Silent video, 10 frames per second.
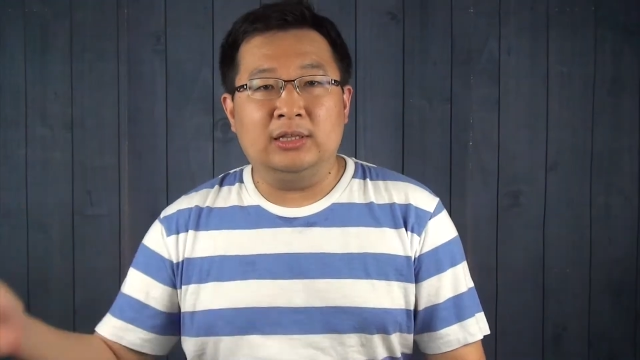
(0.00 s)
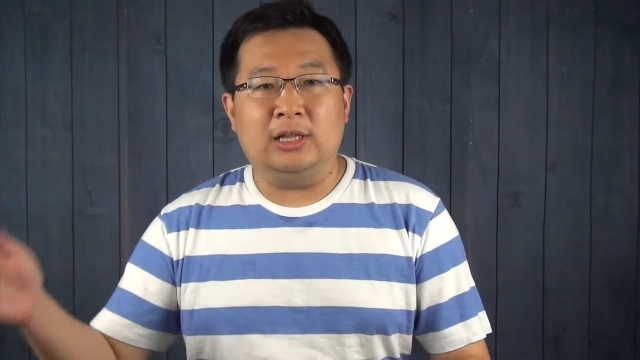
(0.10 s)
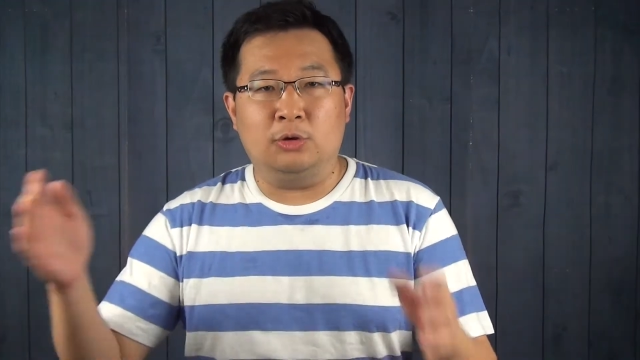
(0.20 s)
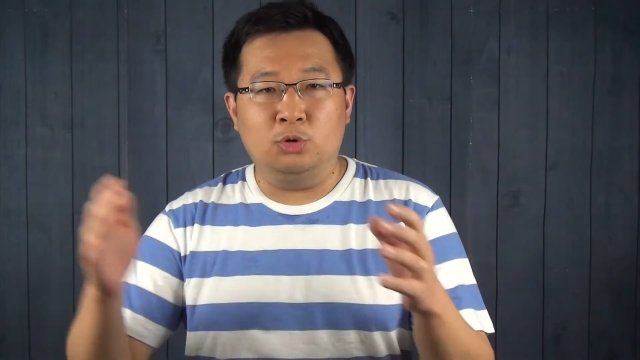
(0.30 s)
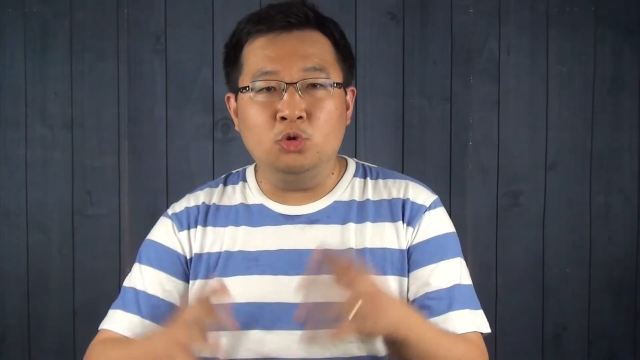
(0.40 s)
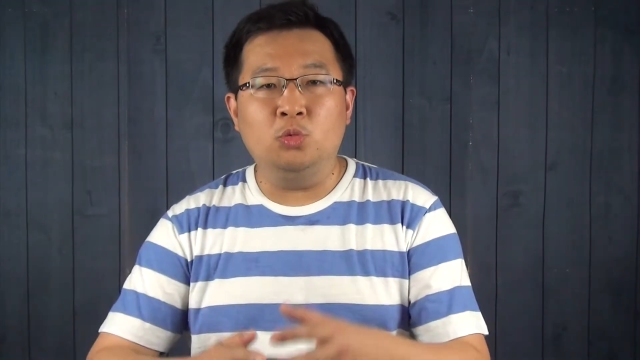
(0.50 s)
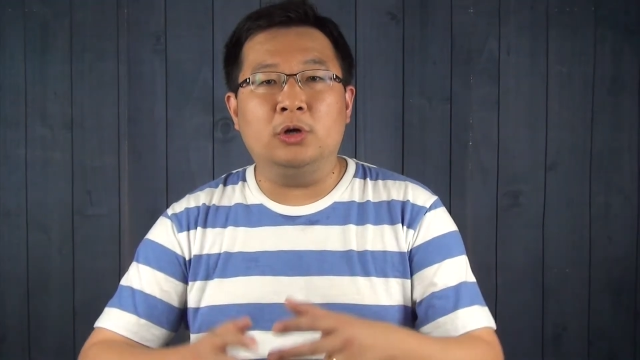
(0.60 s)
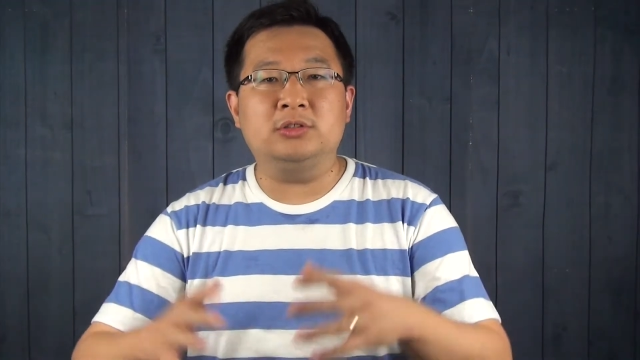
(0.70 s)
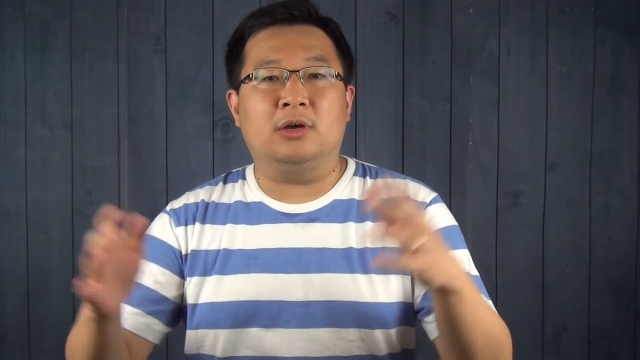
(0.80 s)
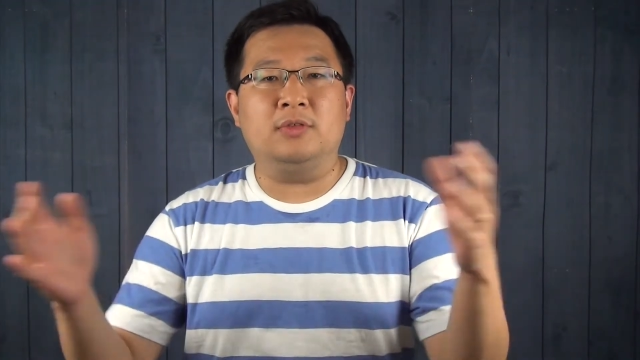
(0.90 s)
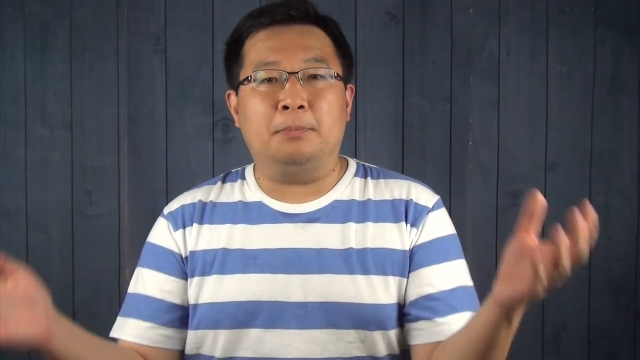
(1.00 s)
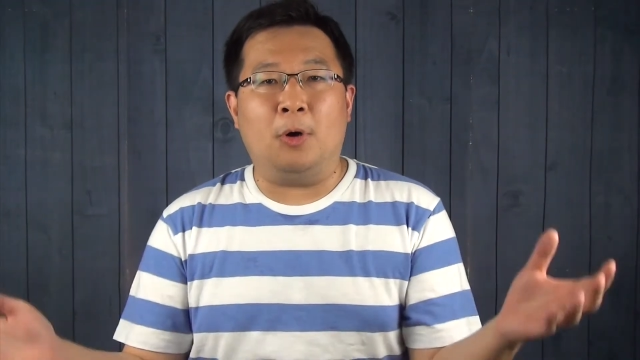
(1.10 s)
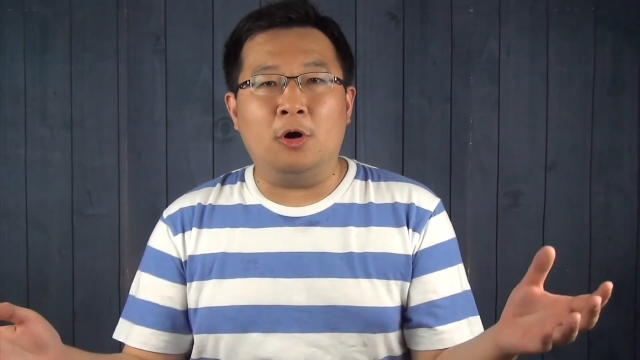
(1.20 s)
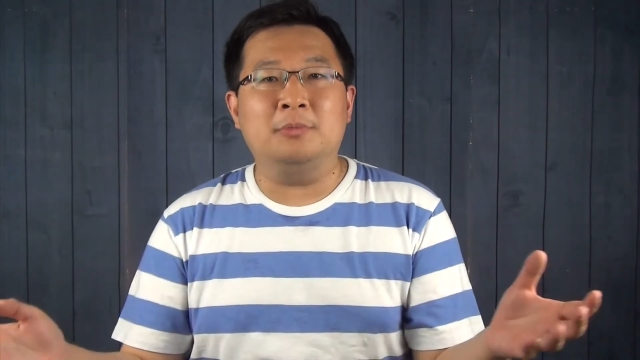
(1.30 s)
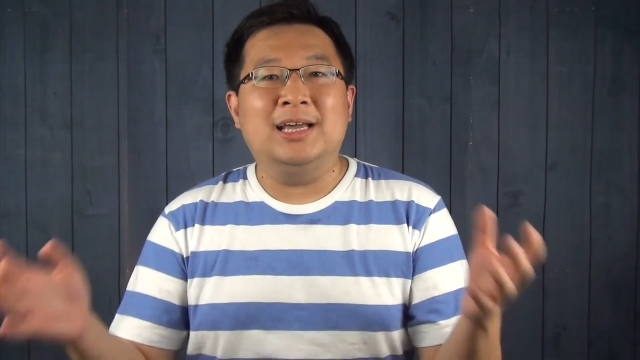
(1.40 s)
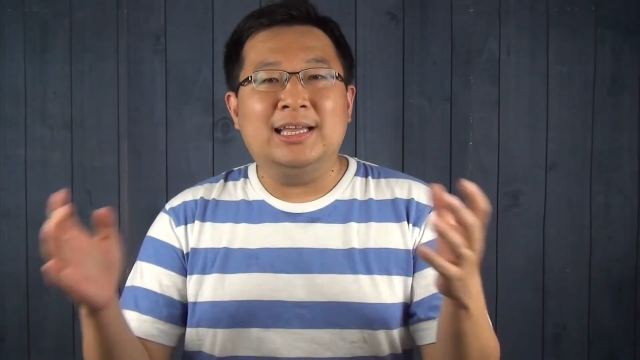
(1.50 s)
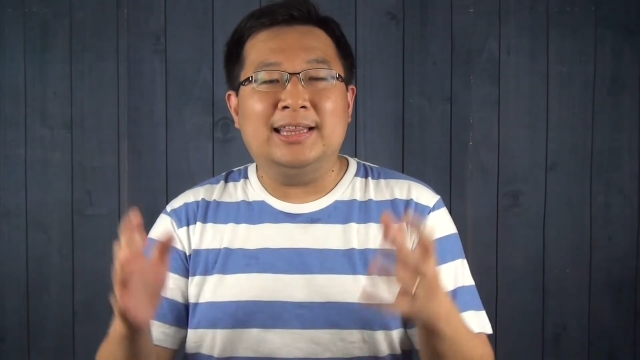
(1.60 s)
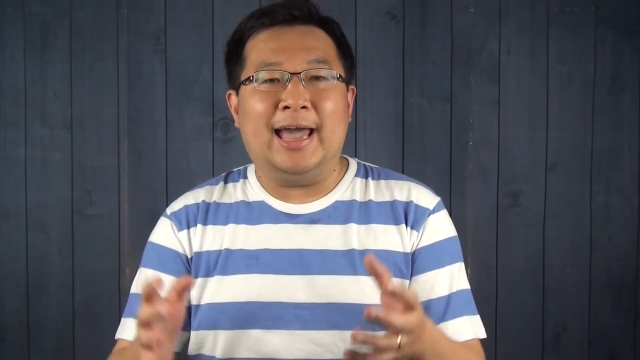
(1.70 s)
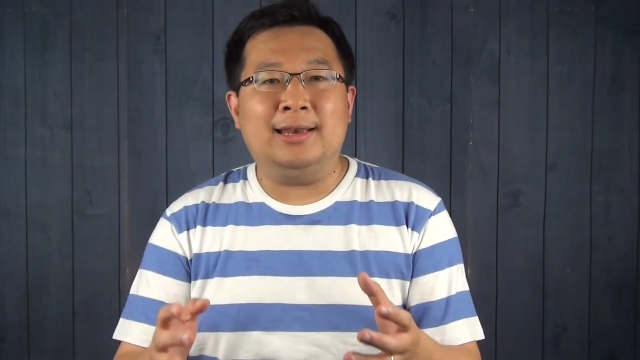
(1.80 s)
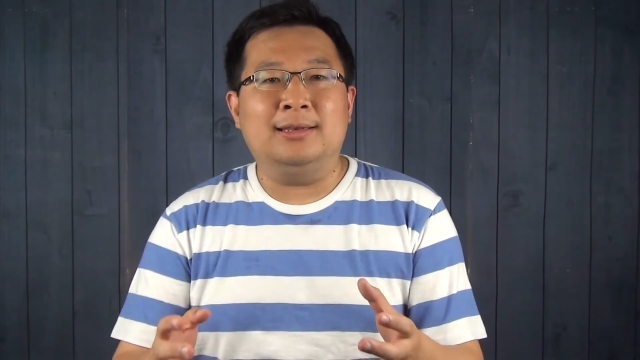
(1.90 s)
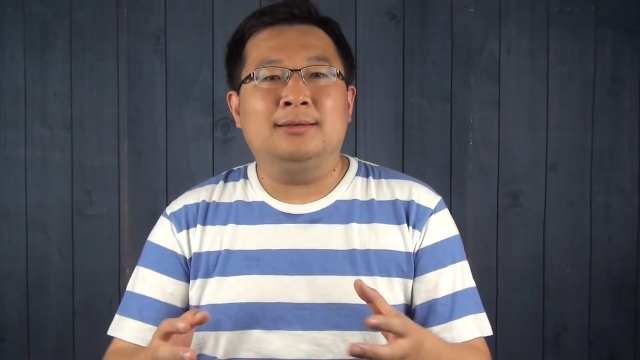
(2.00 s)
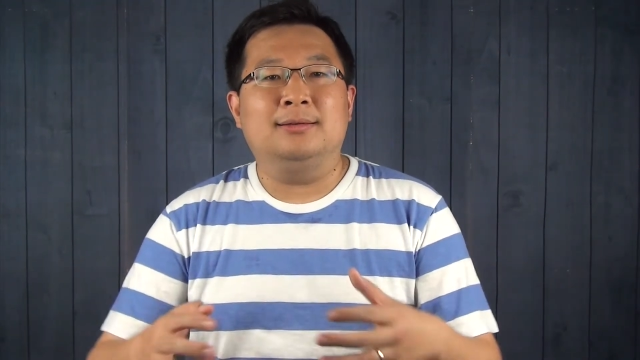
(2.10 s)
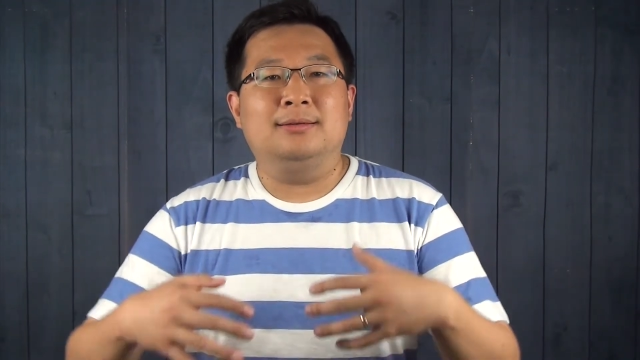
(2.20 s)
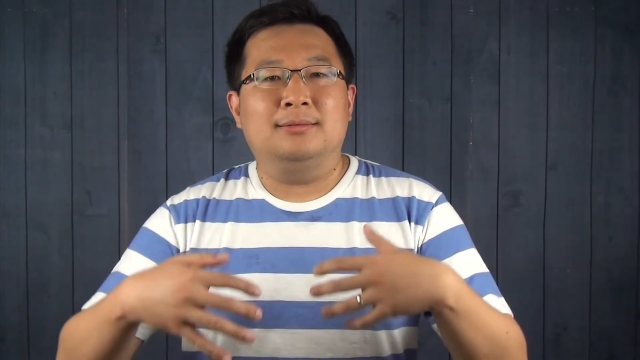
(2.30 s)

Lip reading: Now the two worlds of the poem that